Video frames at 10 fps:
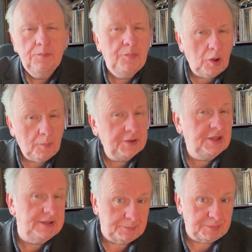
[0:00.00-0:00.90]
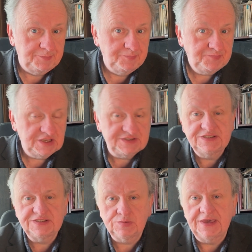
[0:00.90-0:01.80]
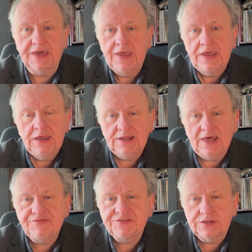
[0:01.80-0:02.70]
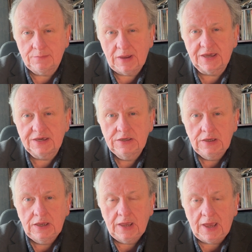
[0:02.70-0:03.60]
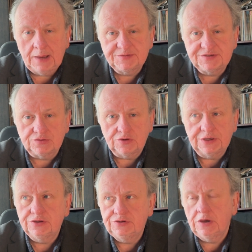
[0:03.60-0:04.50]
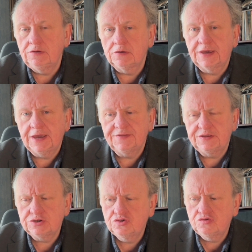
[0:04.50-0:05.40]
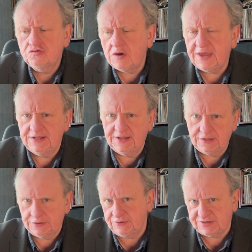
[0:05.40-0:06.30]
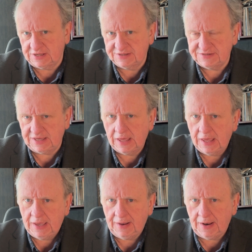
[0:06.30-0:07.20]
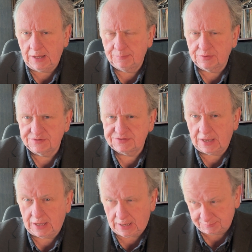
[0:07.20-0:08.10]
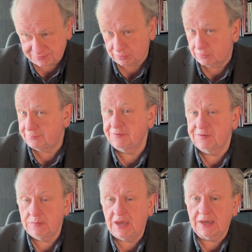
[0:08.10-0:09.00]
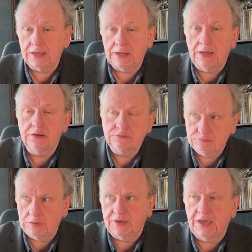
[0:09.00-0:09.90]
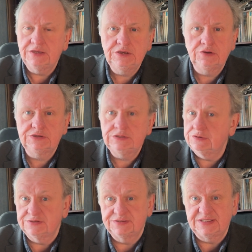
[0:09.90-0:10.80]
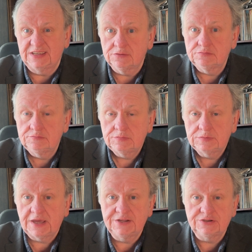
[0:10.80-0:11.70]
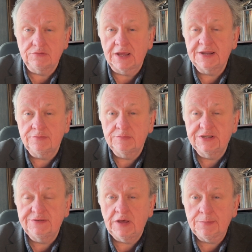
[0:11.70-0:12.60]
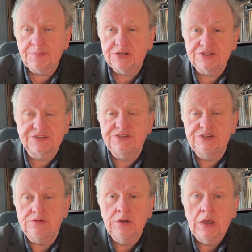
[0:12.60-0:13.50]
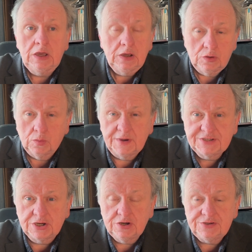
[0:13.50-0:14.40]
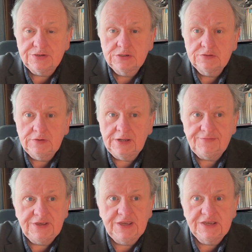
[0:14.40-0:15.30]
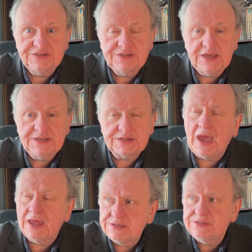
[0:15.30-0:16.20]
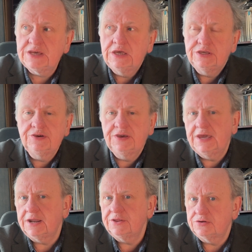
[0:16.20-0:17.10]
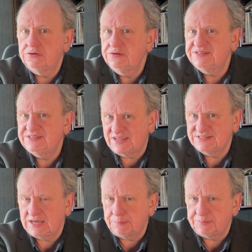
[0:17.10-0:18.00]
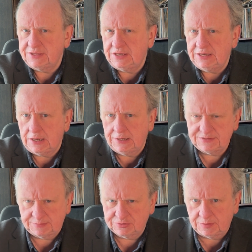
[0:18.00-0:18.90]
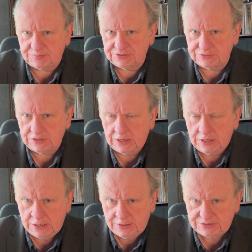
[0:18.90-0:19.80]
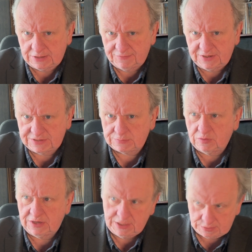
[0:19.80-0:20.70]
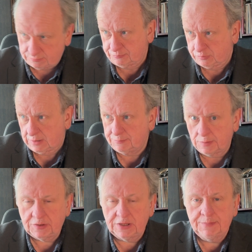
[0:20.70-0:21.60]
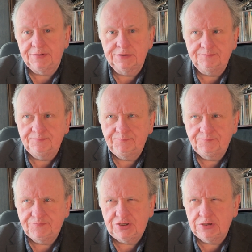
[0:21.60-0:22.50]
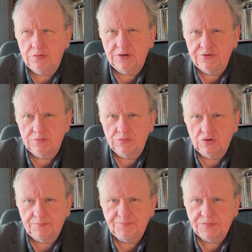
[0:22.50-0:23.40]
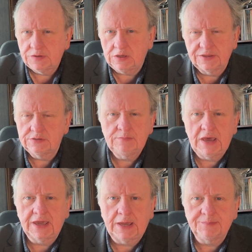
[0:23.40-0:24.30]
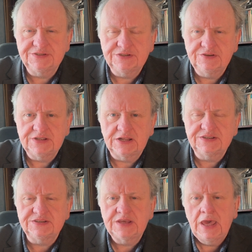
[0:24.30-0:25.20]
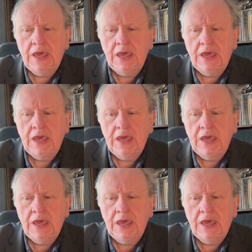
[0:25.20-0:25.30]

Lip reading: PopClip has this week left the Mac App Store. You can no longer get this great little utility in Apple's App Store for the Mac. Now, okay, you can still get it directly from the developer, just as you always could, really, for years and years. And you can get it through Setup, the subscription service with, well, PopClip and 200 or more other Mac apps and utilities.